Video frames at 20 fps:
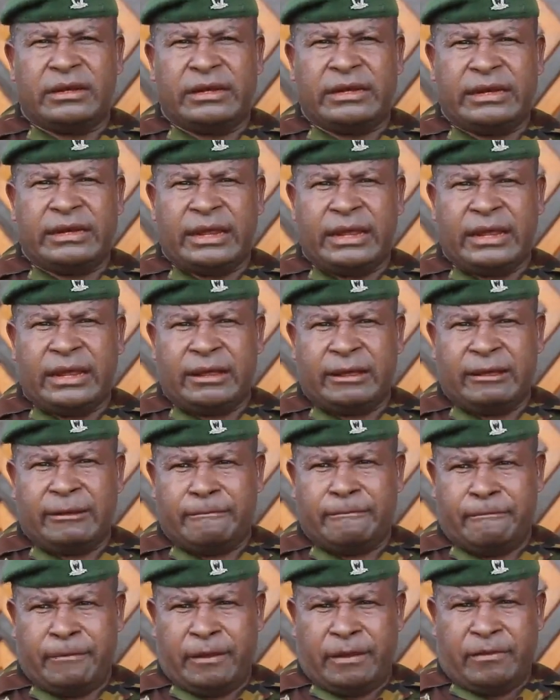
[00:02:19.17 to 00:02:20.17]
the uh,
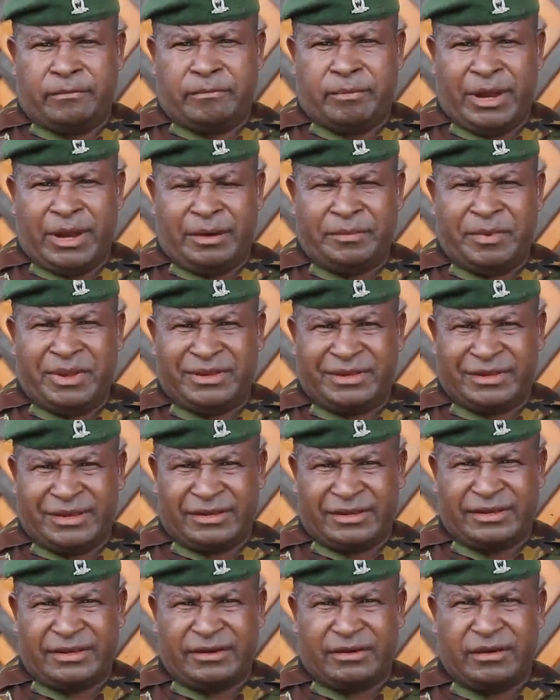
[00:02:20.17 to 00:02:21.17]
Parliament
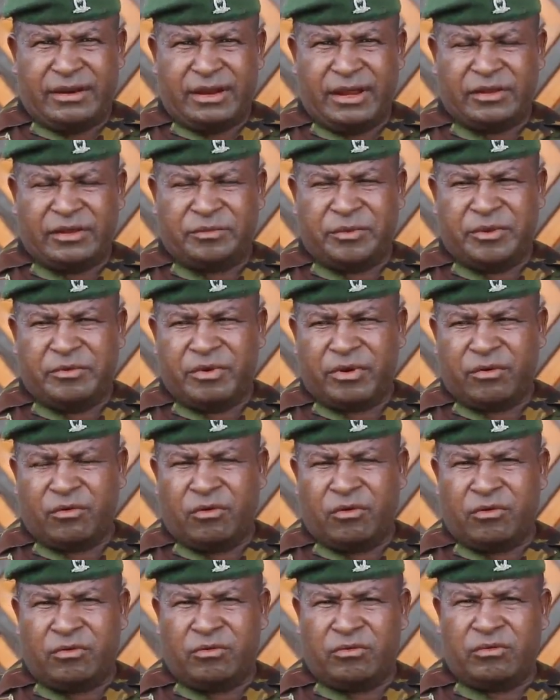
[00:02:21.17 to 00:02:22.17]
session has been
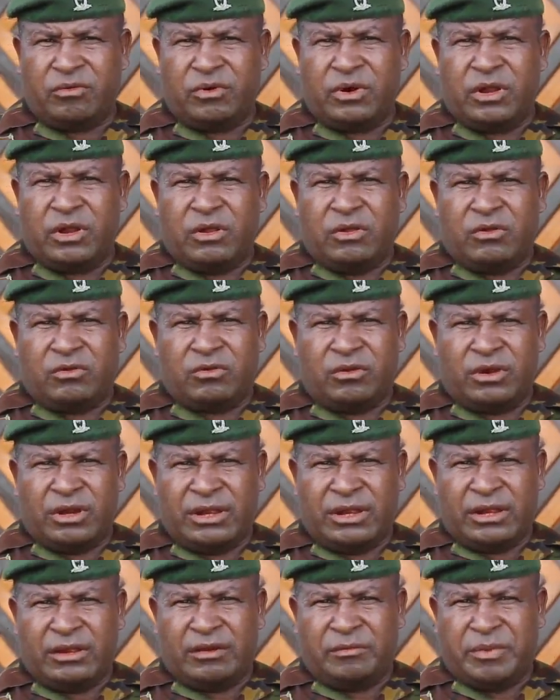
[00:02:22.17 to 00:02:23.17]
recalled so
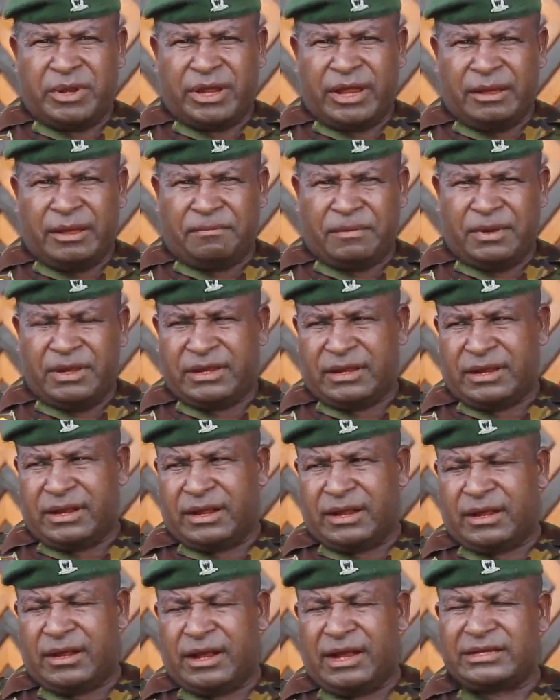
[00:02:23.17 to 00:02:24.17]
that they'll be kept
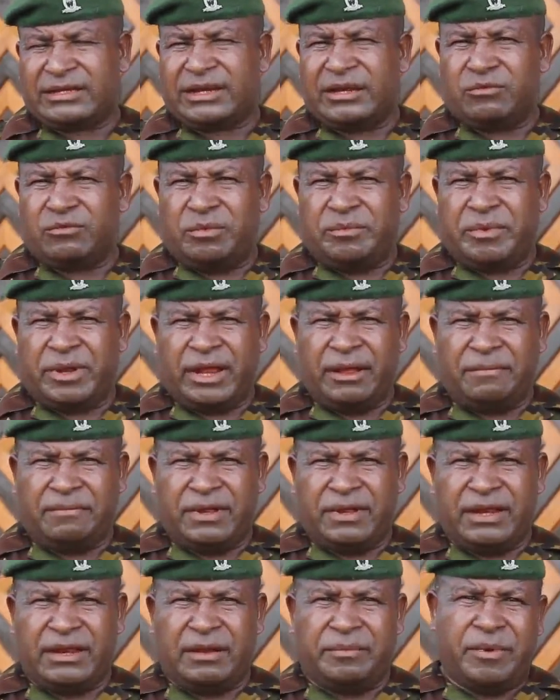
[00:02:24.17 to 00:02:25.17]
casket will be
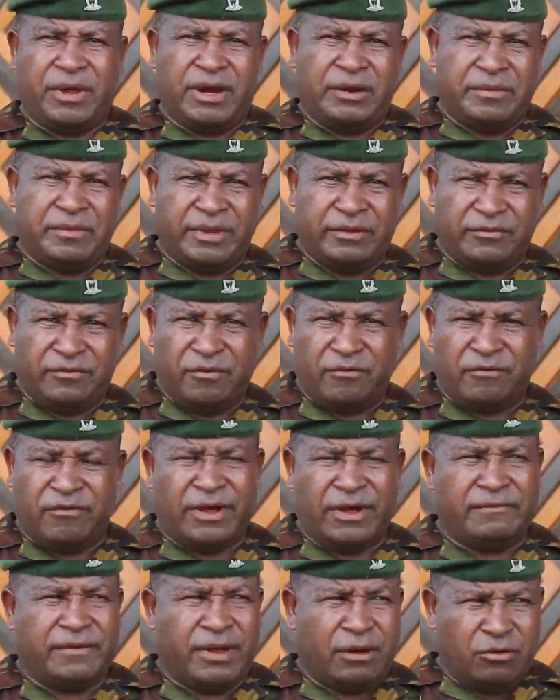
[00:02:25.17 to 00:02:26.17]
kept in the parliament for
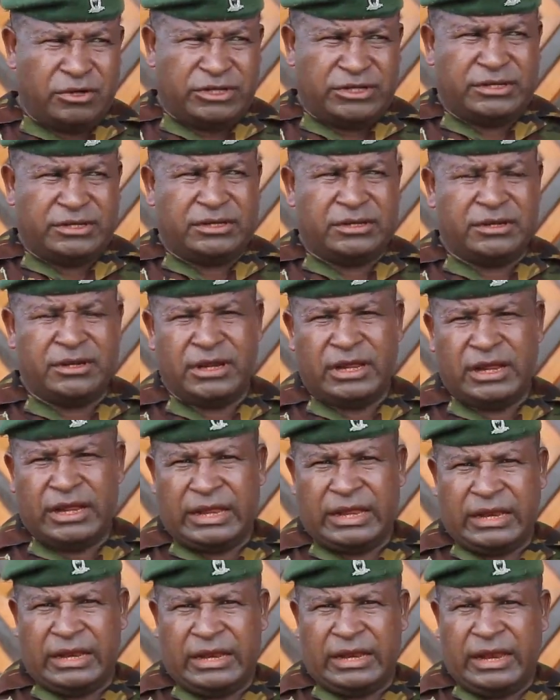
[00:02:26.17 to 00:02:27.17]
five hours.
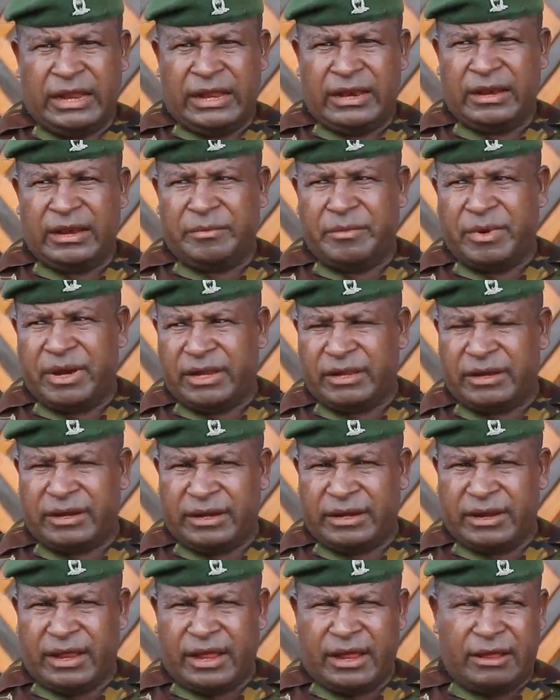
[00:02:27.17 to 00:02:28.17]
Then the
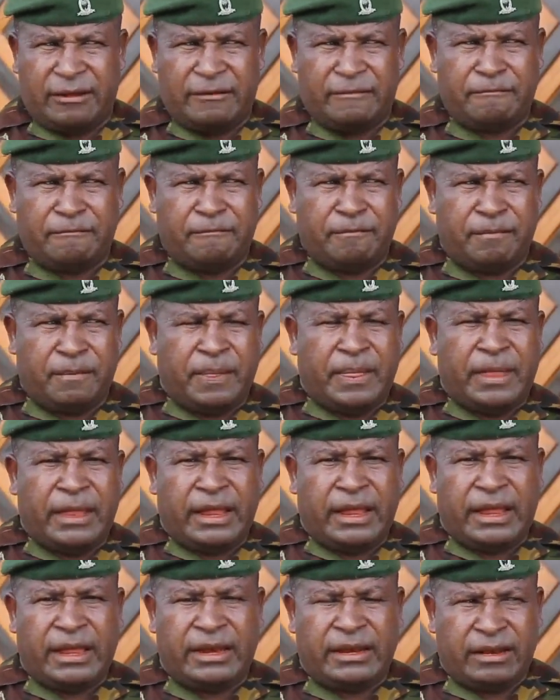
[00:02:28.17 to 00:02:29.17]
military uh,
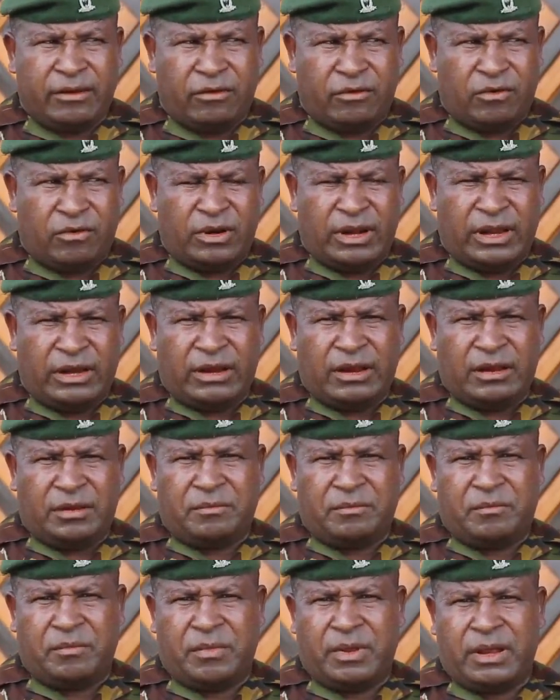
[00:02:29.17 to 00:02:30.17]
and all
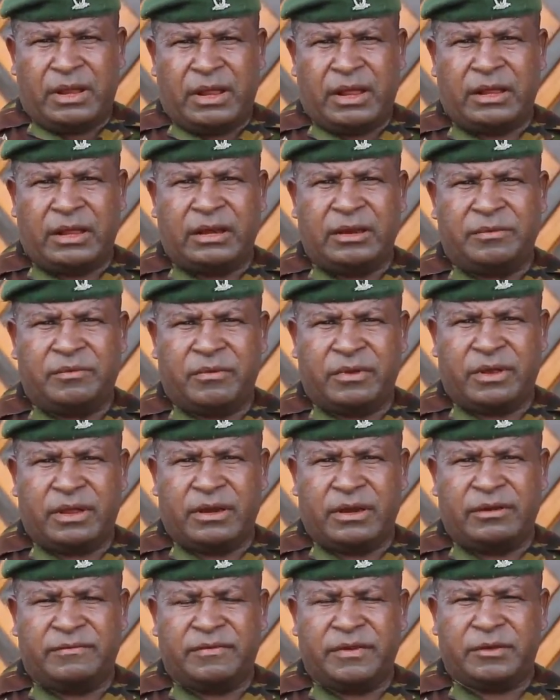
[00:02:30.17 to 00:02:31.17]
other uh,
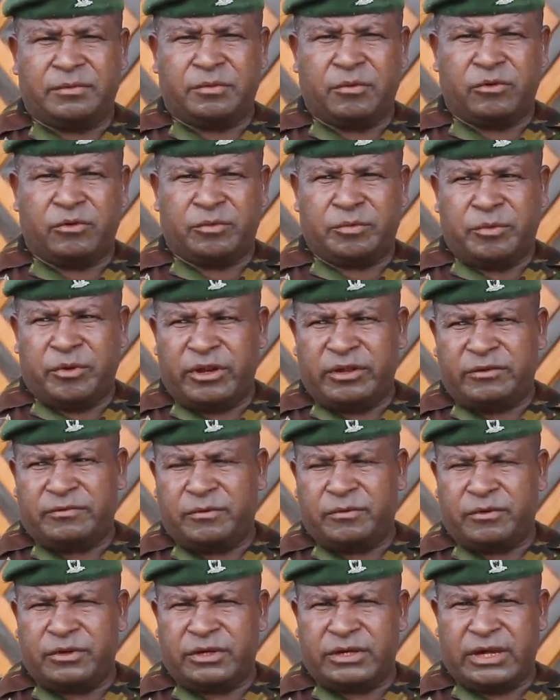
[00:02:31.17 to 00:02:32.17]
defense force, police
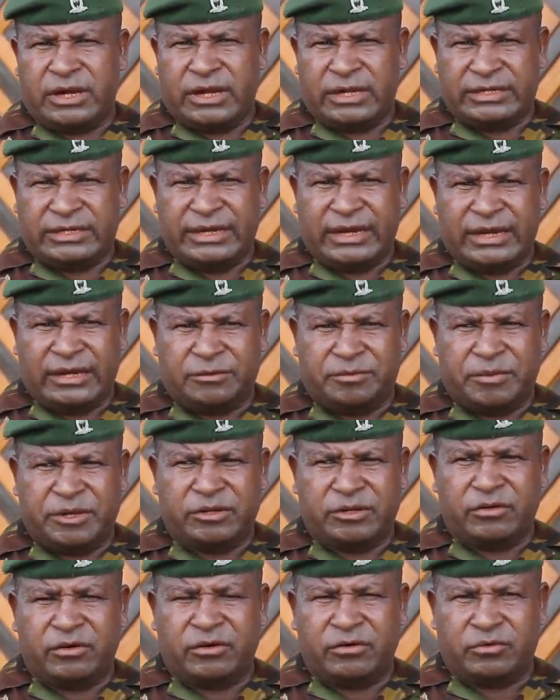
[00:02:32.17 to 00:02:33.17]
force, CIS
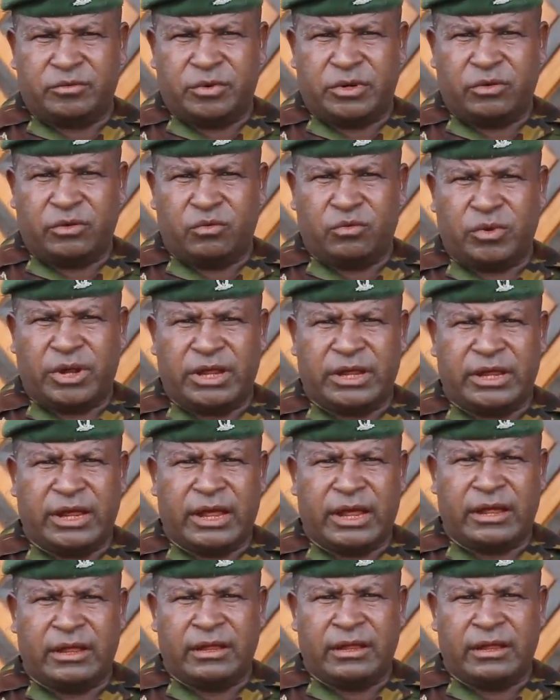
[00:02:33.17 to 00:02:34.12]
personnel will do a uh,